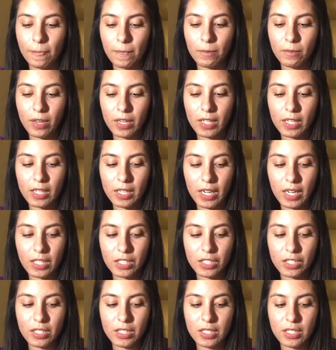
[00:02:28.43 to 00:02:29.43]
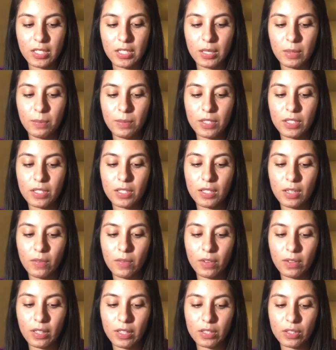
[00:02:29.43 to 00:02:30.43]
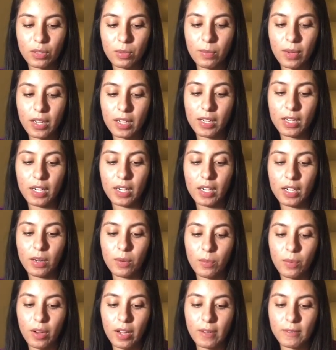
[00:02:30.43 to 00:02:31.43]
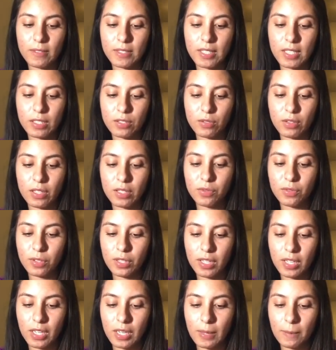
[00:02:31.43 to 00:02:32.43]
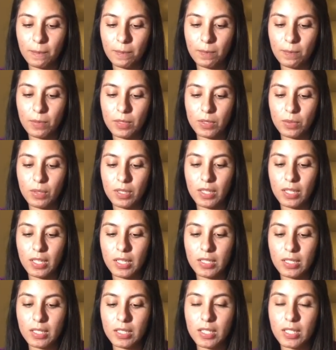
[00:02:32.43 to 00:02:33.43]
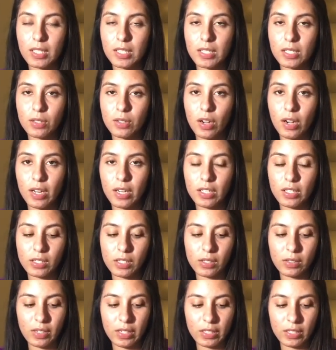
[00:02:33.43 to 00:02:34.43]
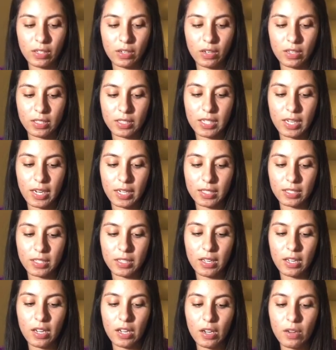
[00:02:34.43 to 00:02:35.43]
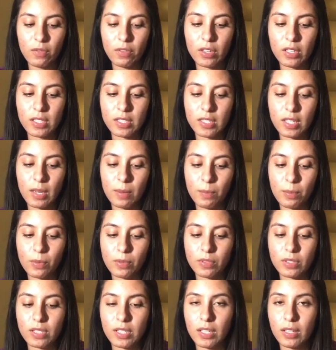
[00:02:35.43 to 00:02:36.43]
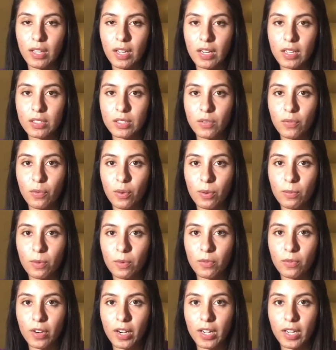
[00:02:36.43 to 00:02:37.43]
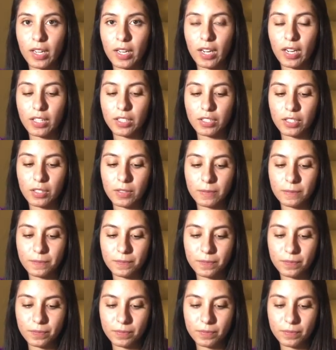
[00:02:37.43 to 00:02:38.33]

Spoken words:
Radiation is the emission of electromagnetic waves that transfer heat between entities not in direct contact. For example, sunlight is a form of radiation.